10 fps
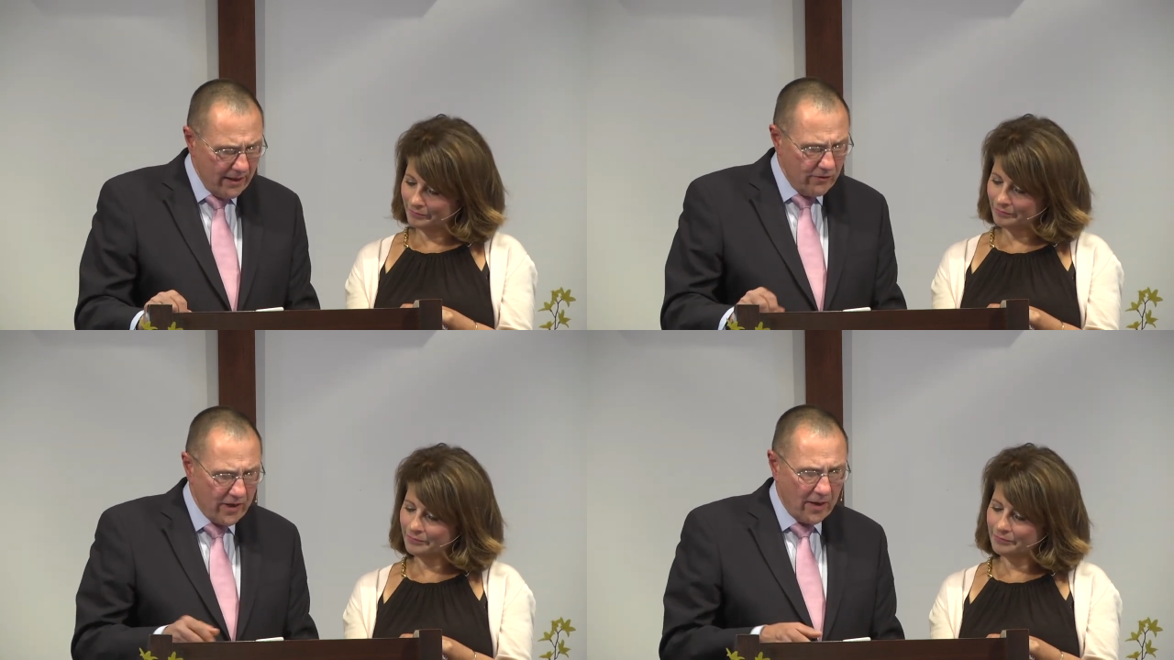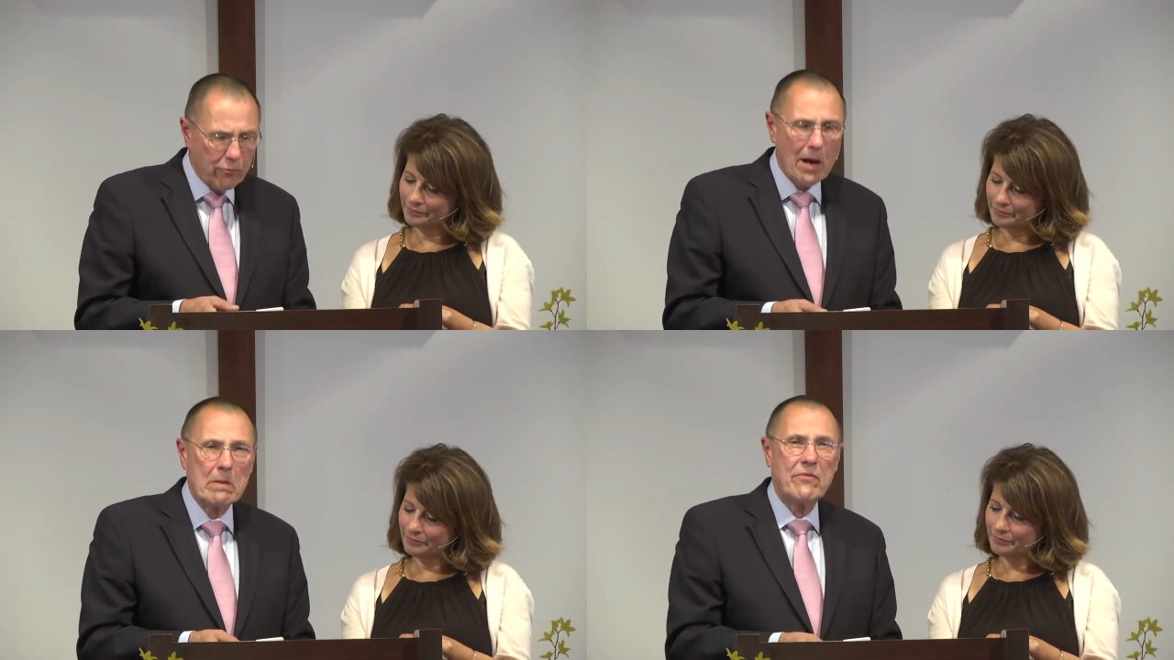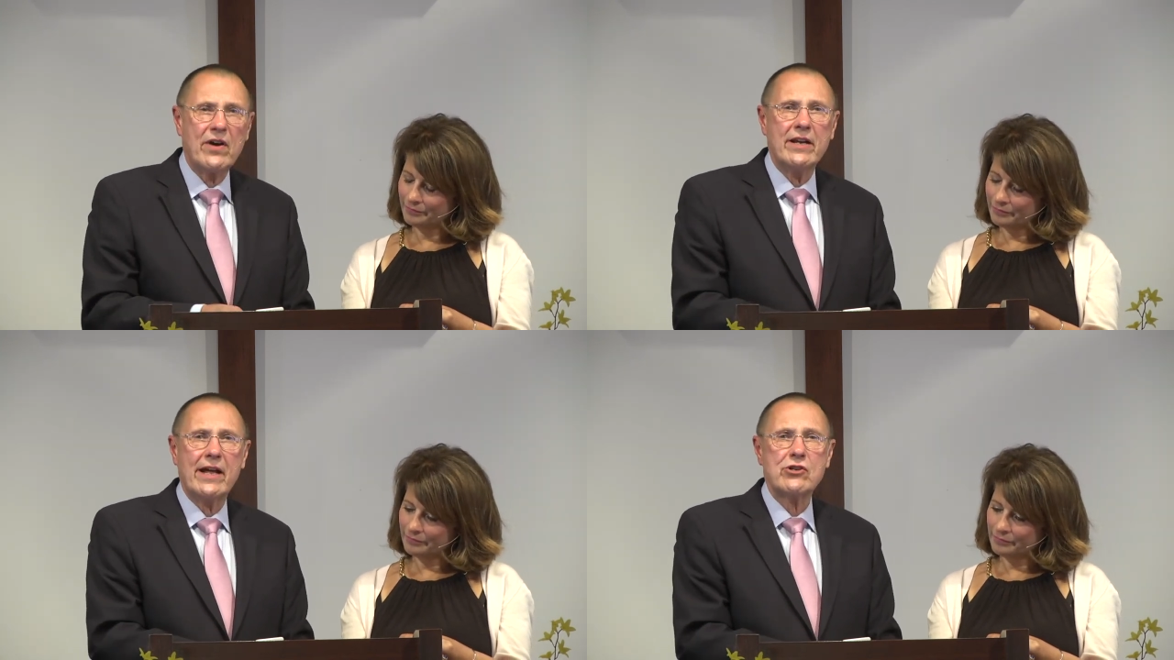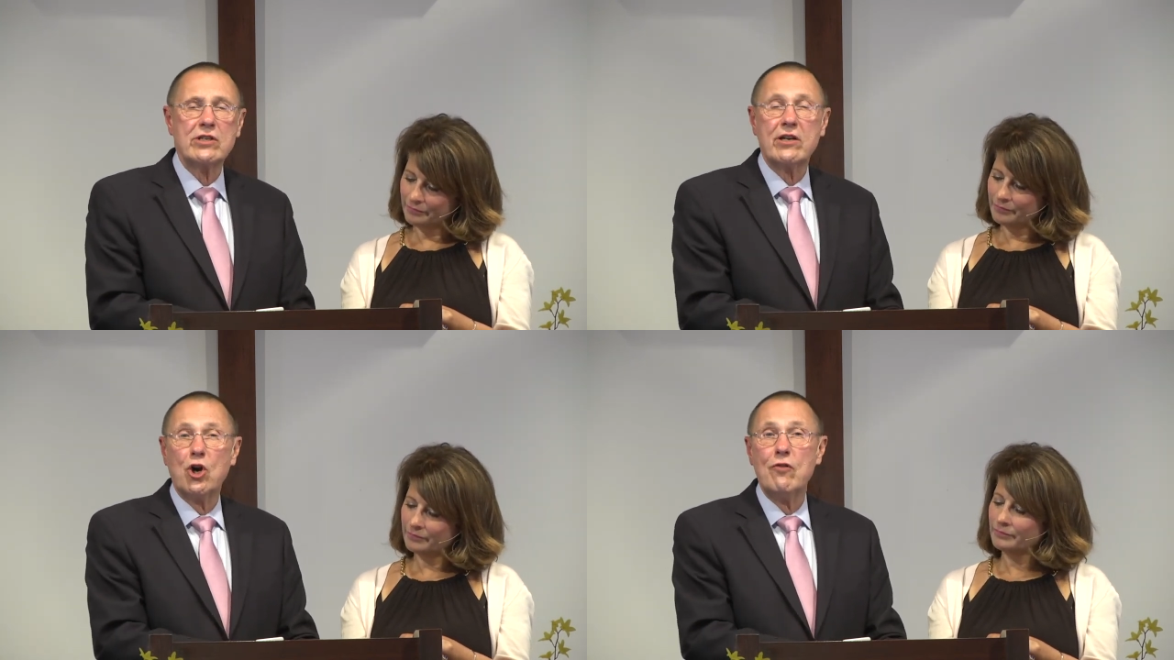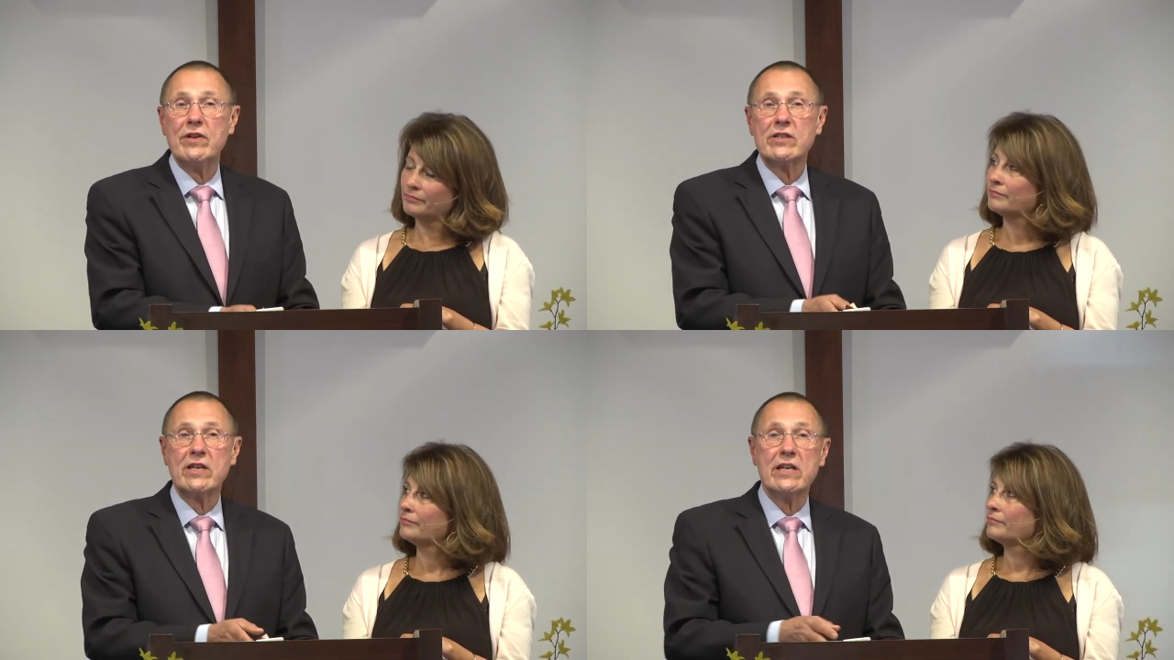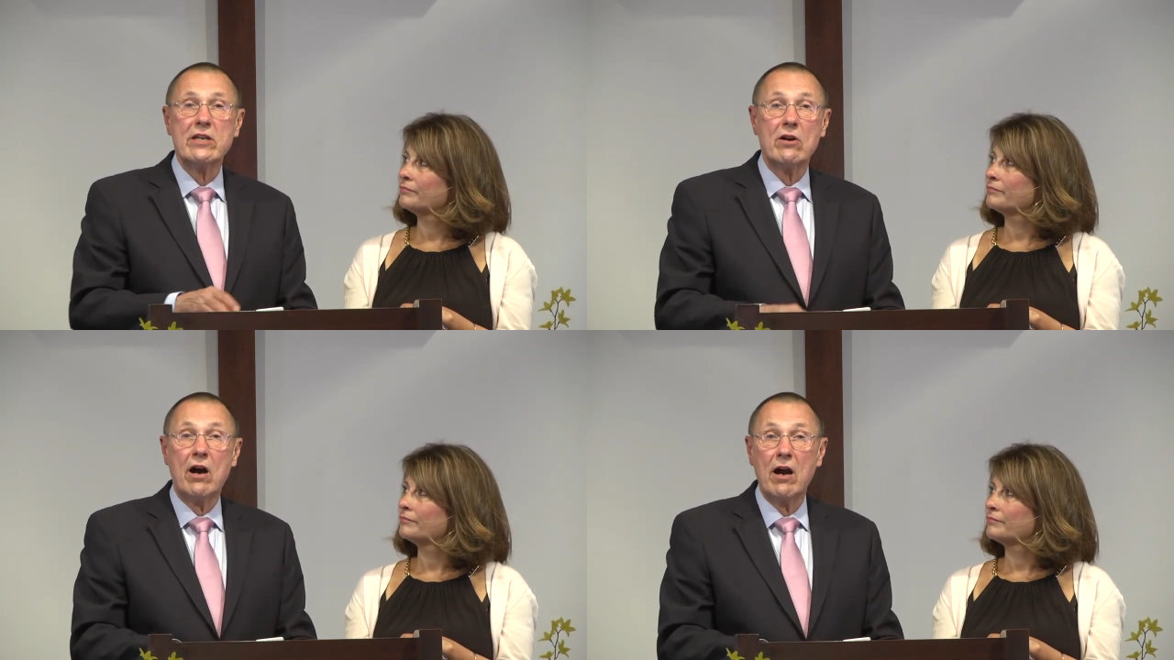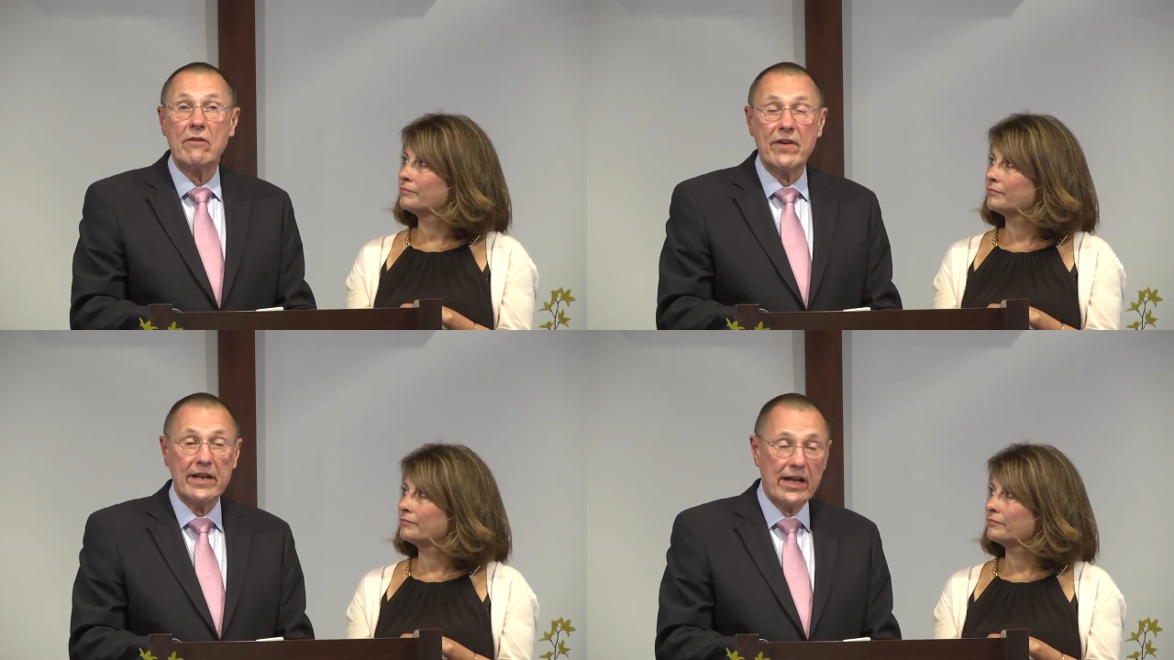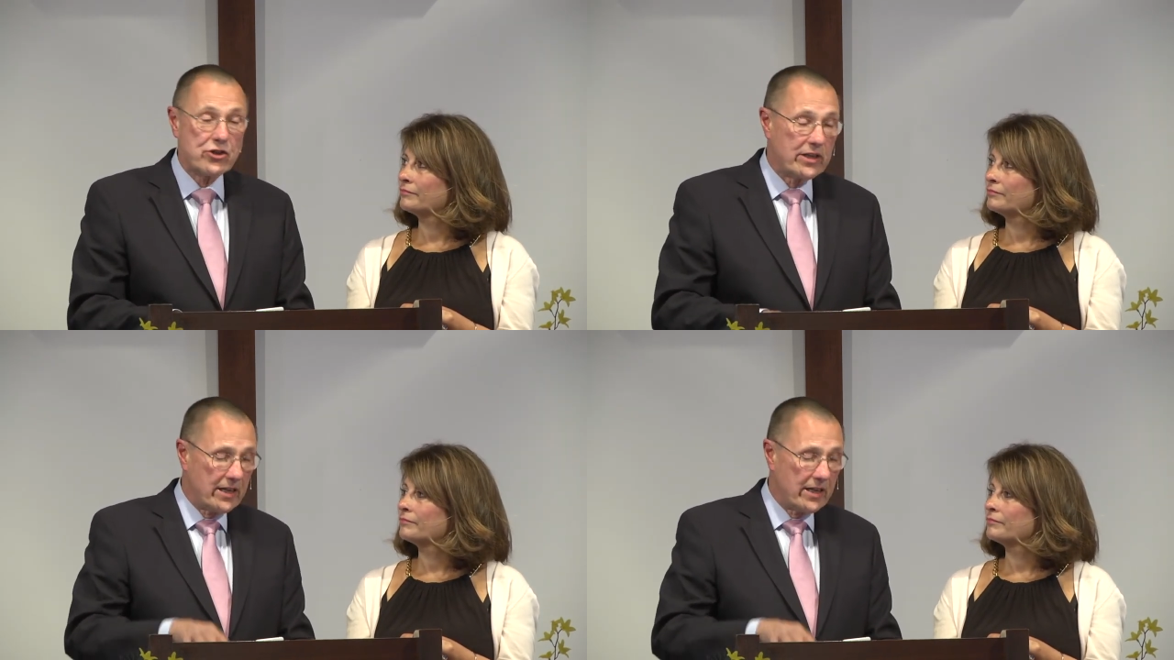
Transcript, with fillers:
Speaker 1: You've got a problem financially. COVID is hitting you hard financially,